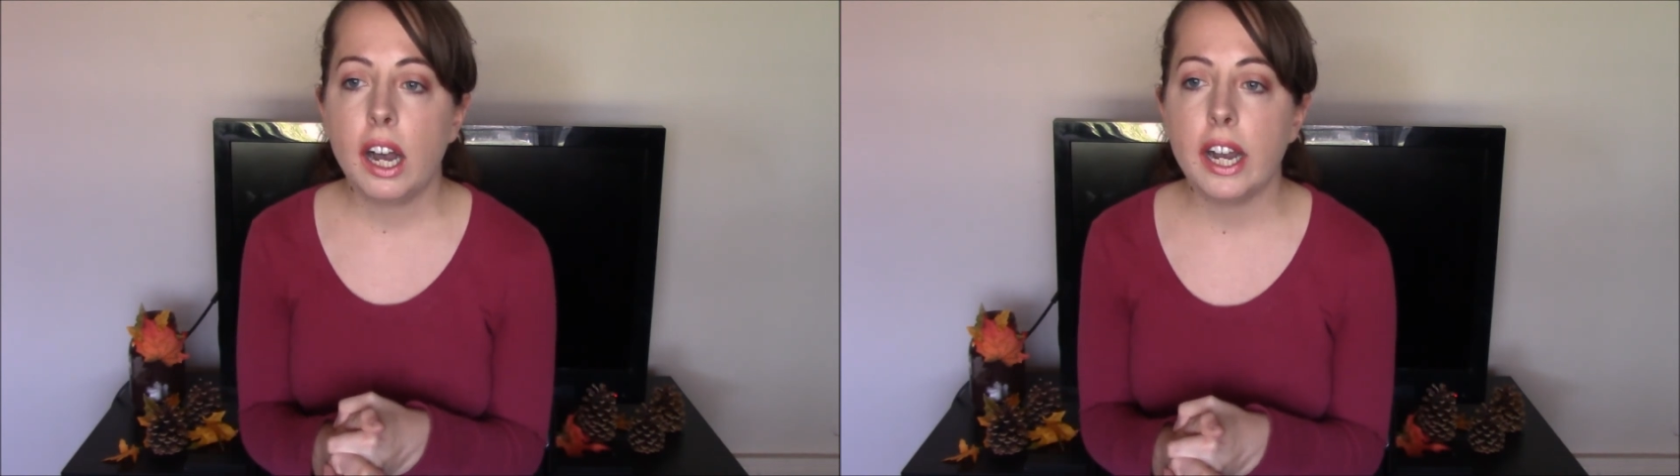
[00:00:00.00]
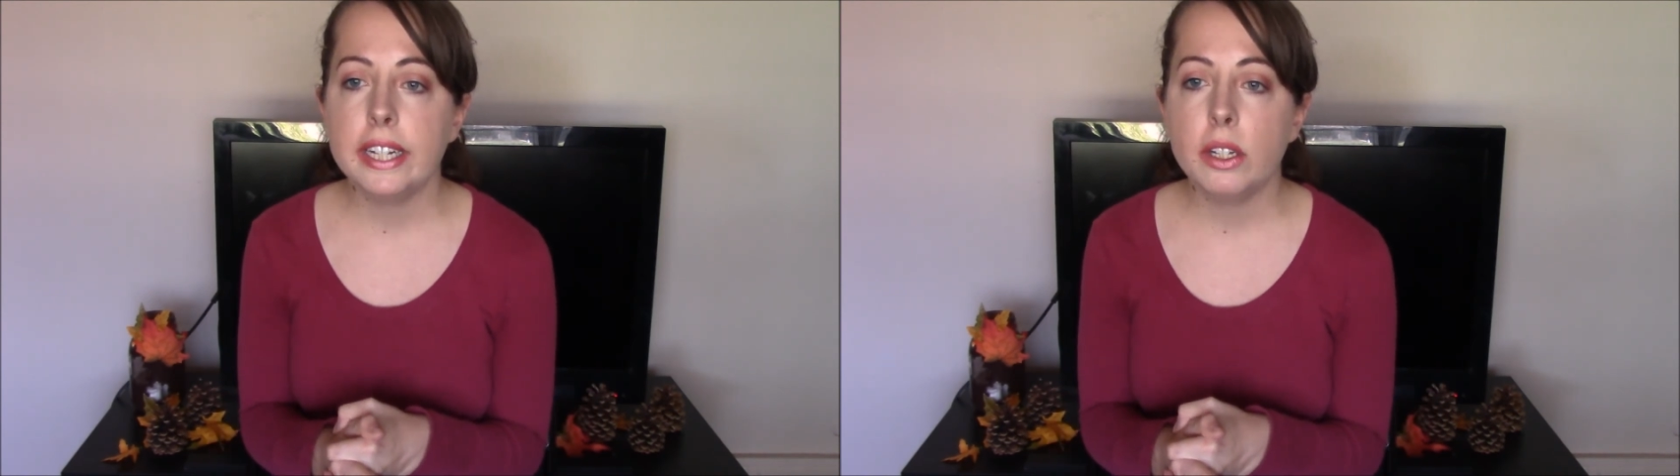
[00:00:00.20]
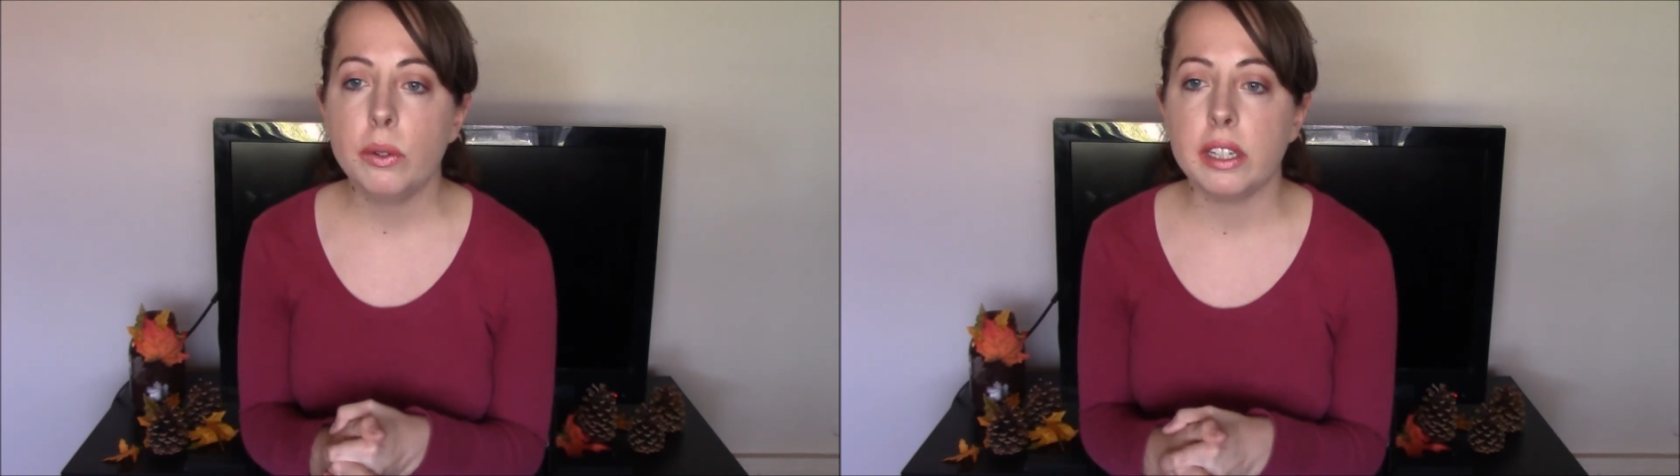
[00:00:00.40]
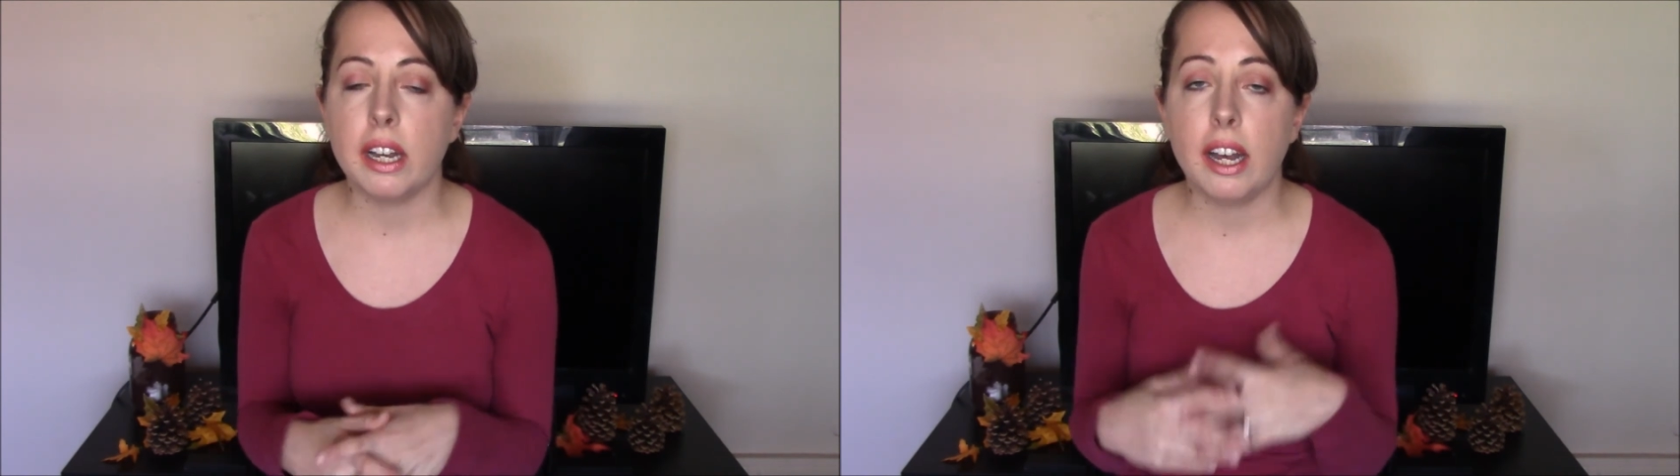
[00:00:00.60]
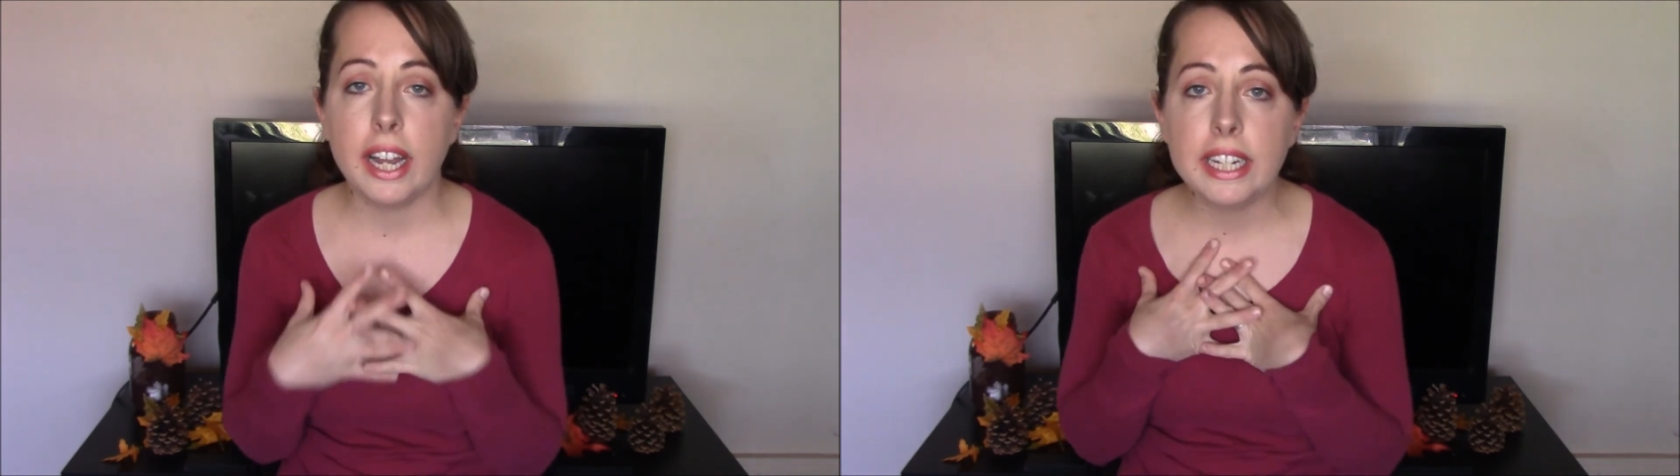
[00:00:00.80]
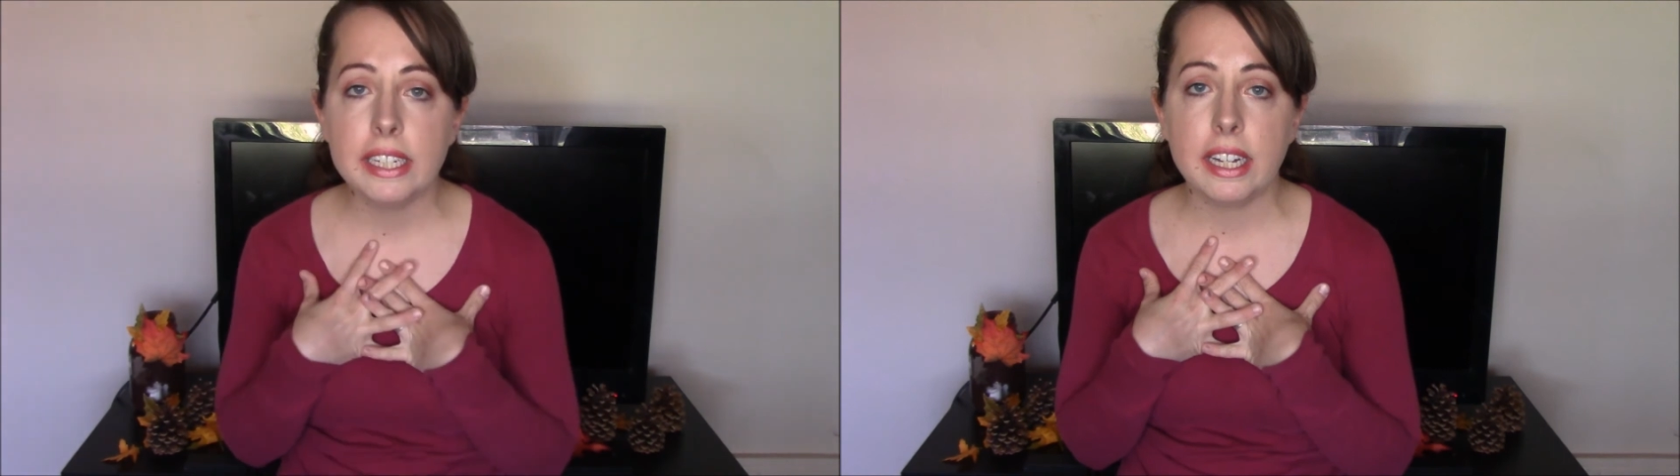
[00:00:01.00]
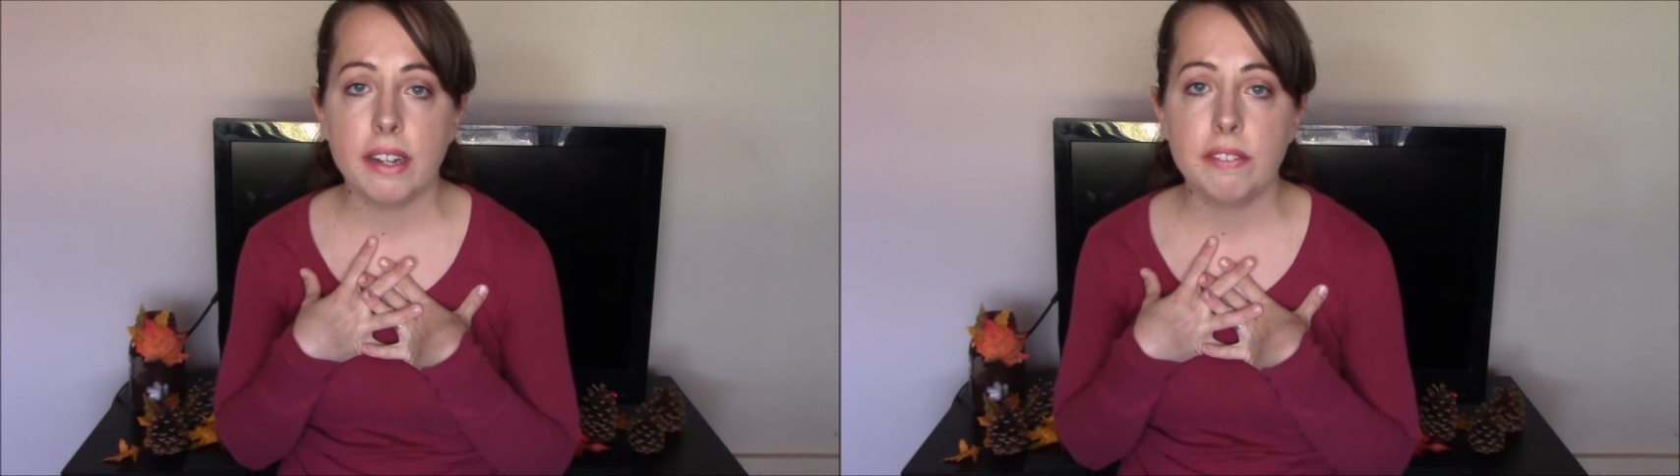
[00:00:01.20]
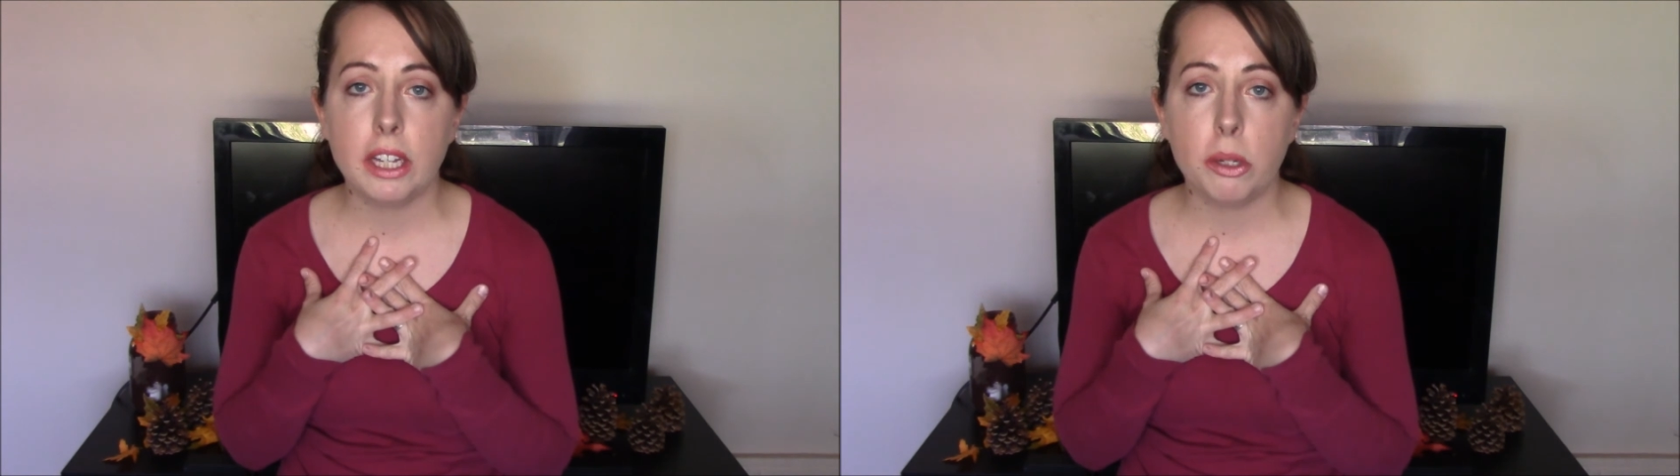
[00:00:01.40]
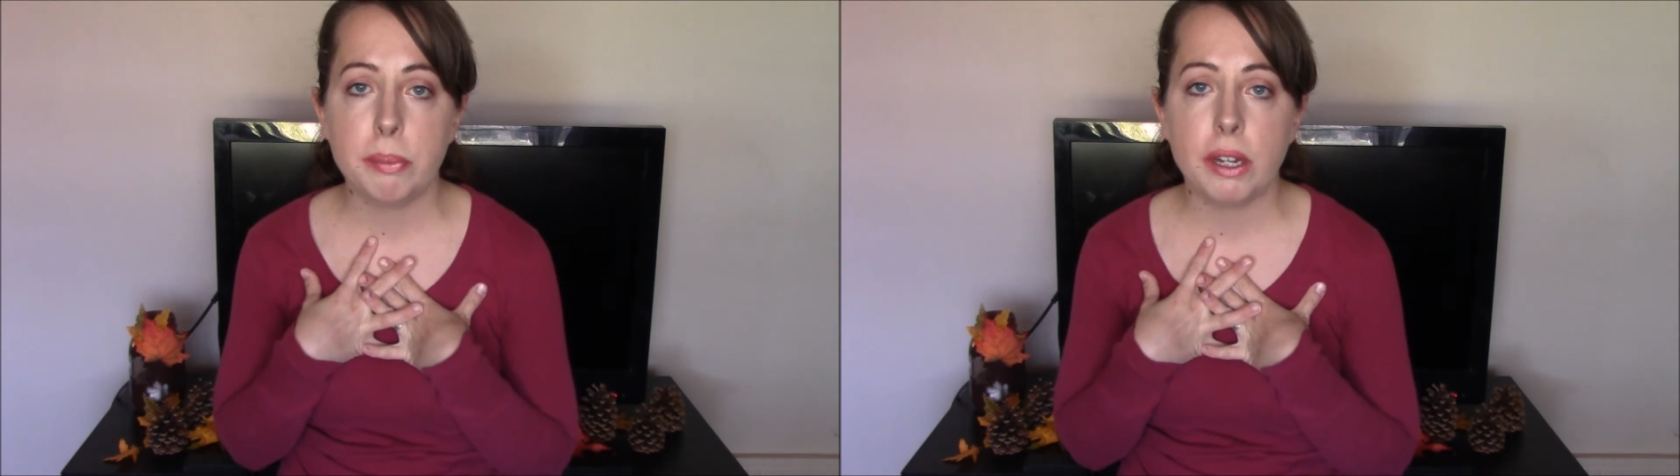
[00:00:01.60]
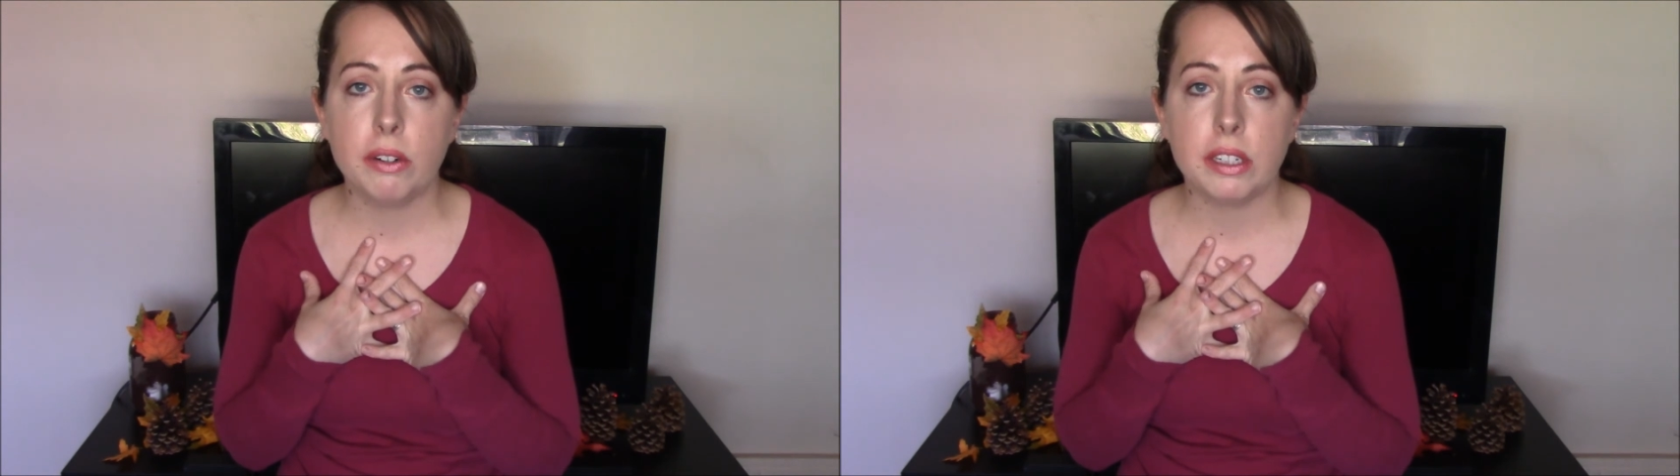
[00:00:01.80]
I know that I didn't have the help out